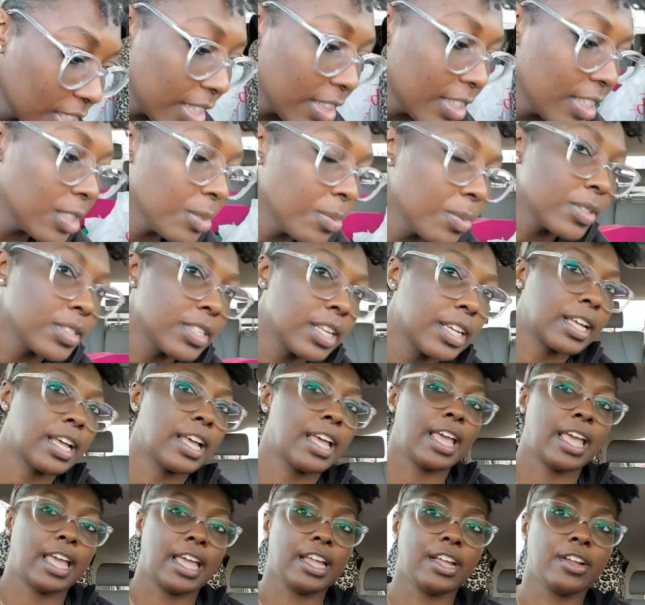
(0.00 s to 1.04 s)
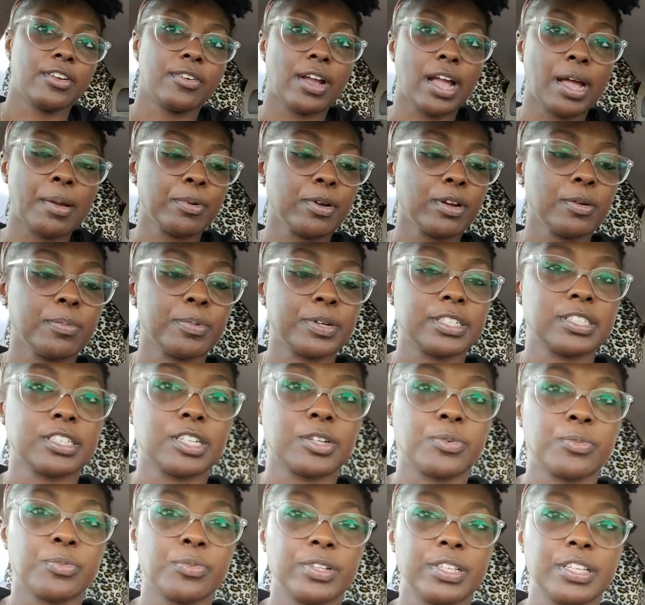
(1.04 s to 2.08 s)
this was like an egg grabber, but it's
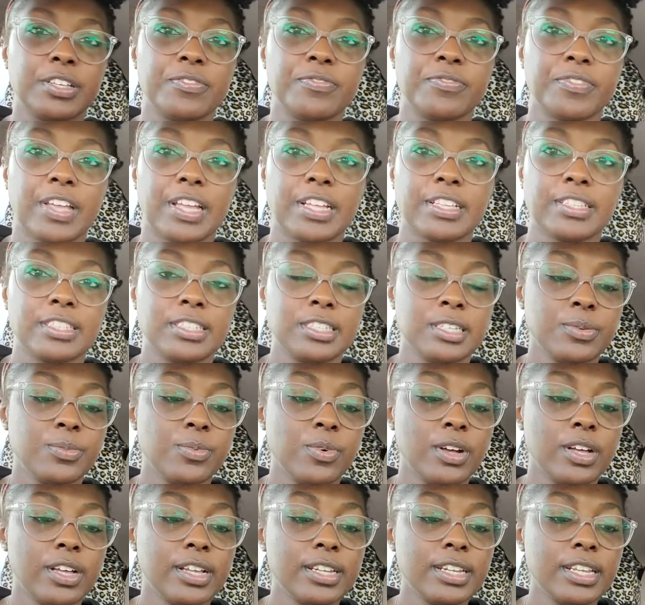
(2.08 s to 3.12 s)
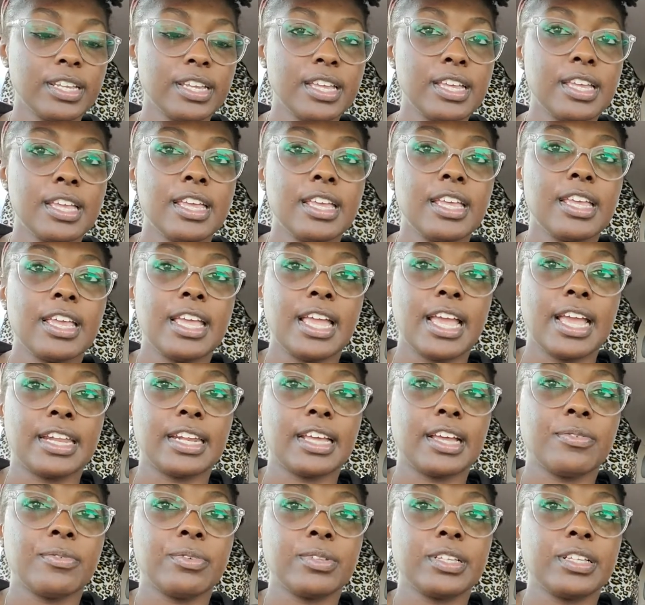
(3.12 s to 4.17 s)
like a really fancy one. And
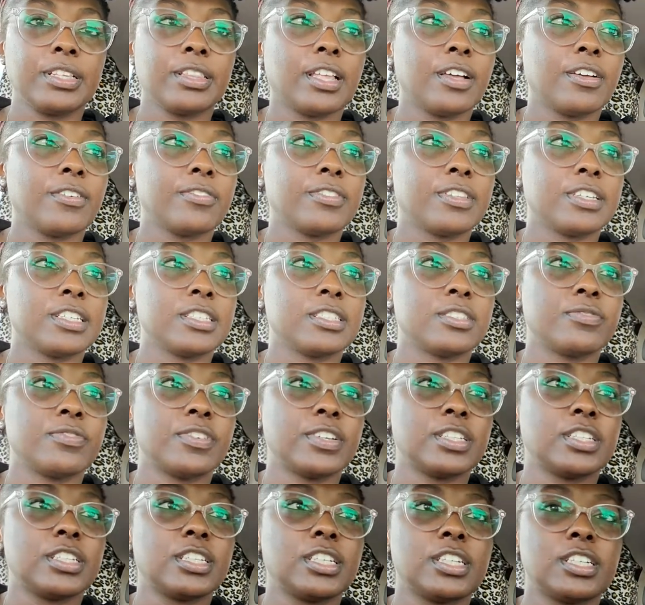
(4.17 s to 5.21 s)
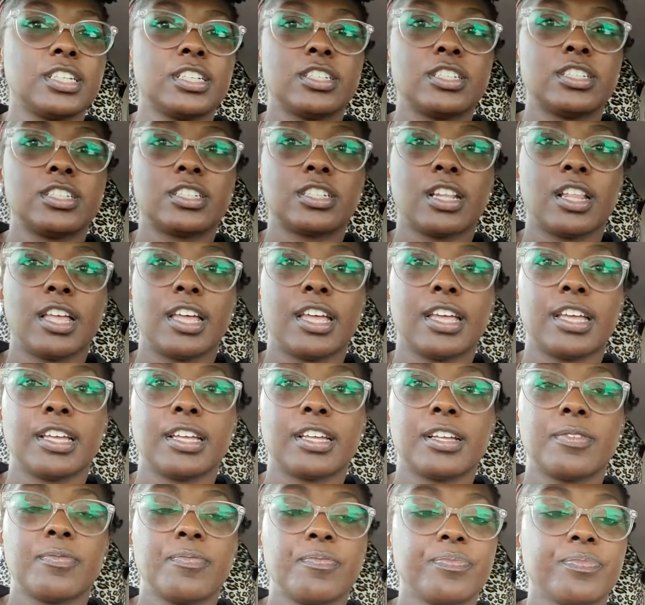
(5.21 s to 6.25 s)
I really love these vintage like
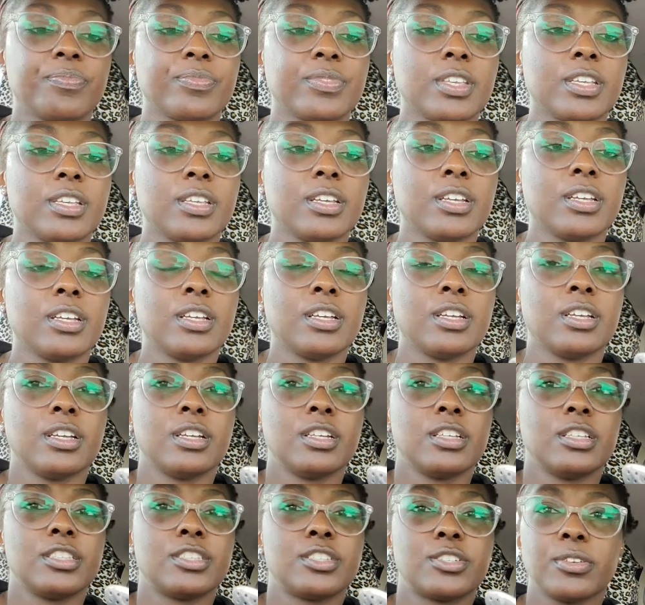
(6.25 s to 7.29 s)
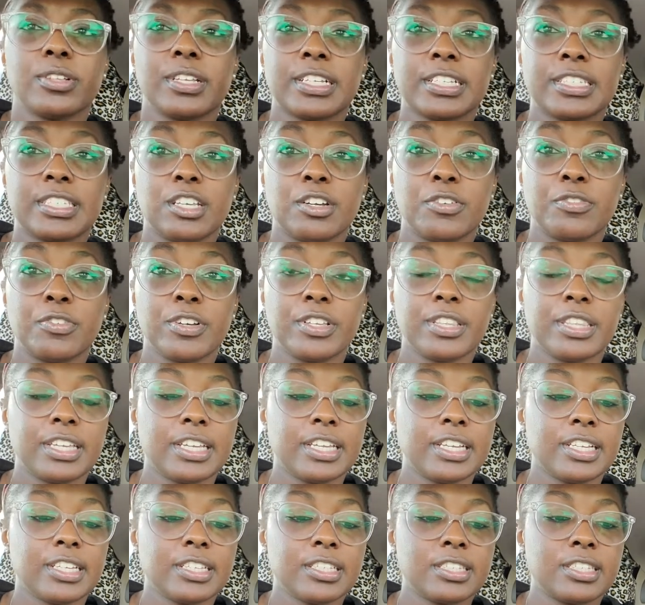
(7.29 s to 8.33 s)
sterling silver
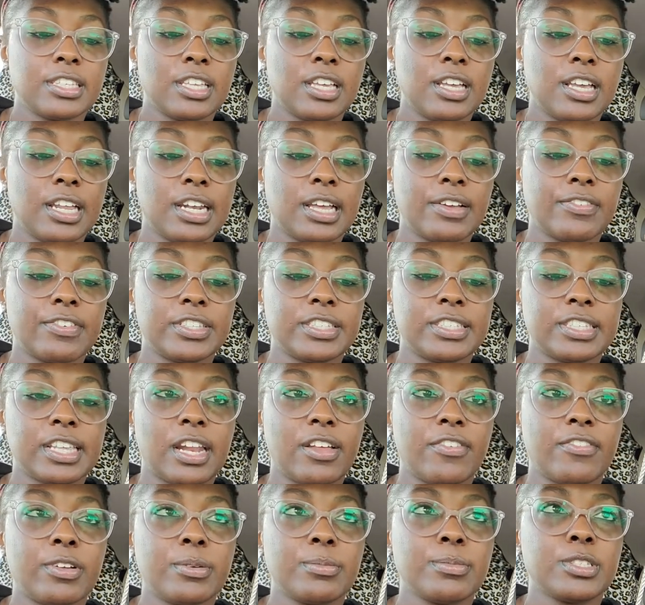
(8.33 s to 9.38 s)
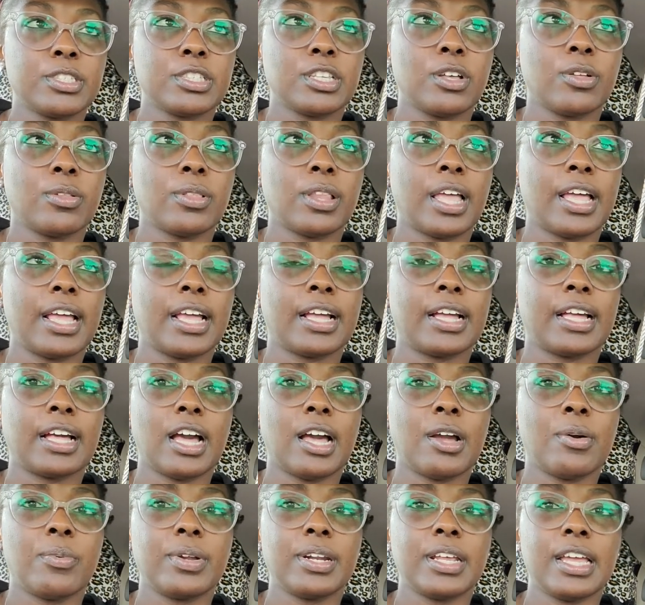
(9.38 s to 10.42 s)
things, and I have a set of them, so like
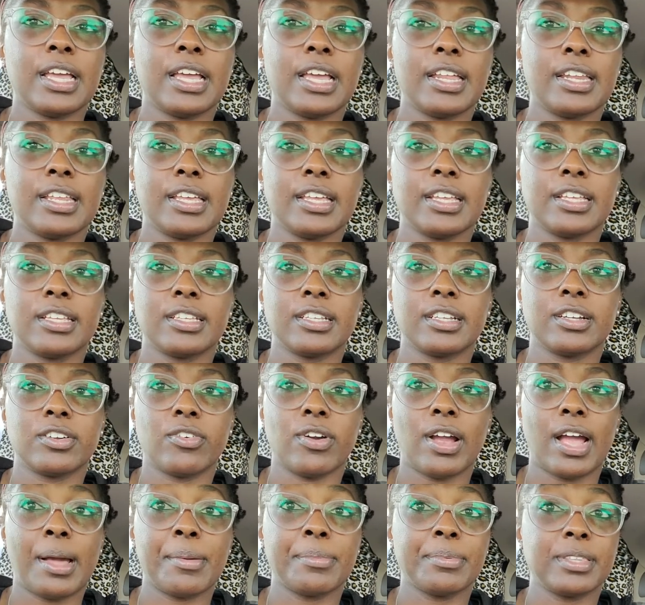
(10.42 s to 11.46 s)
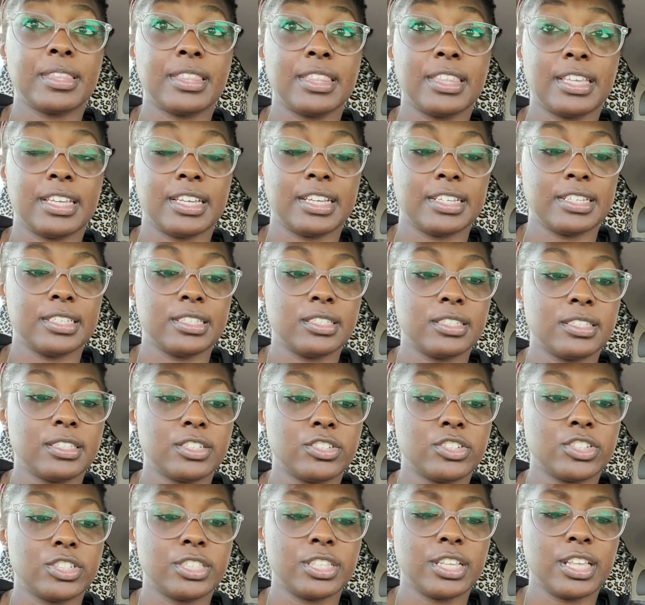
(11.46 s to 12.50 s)
I went ahead and grabbed this. So
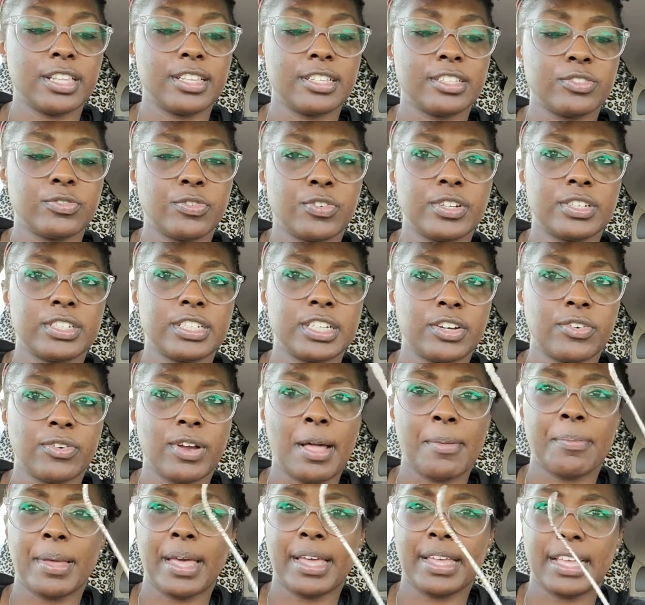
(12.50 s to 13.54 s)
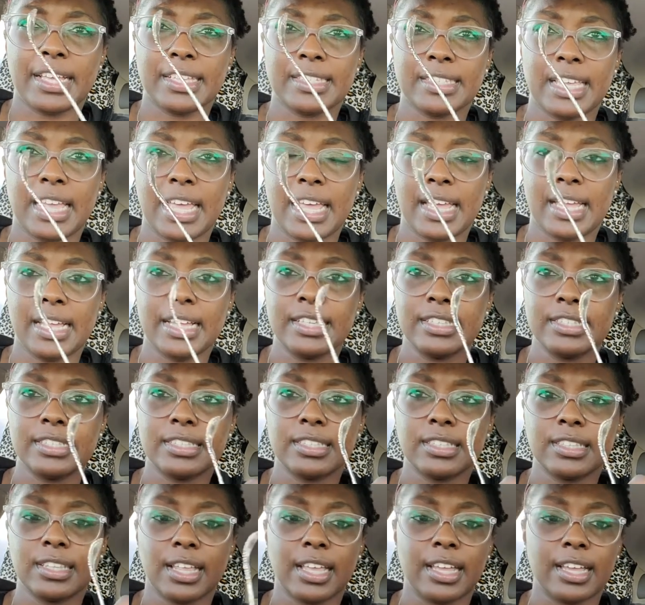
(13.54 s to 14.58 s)
she said it's for to grab, I guess,
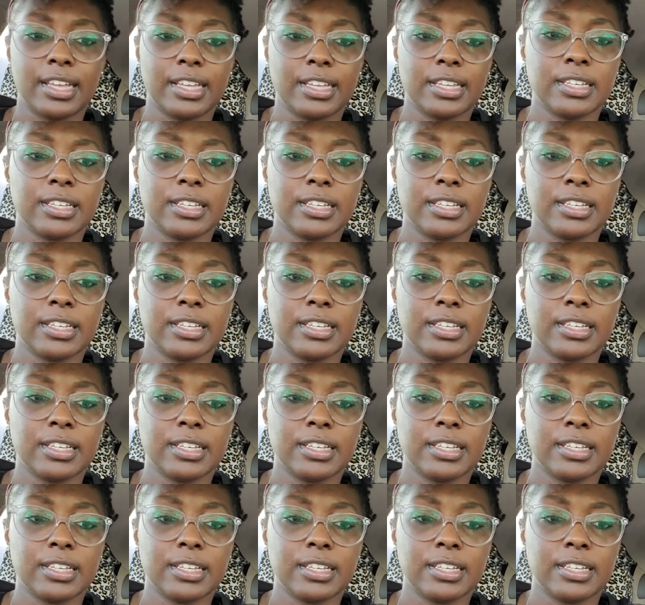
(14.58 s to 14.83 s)
eggs, like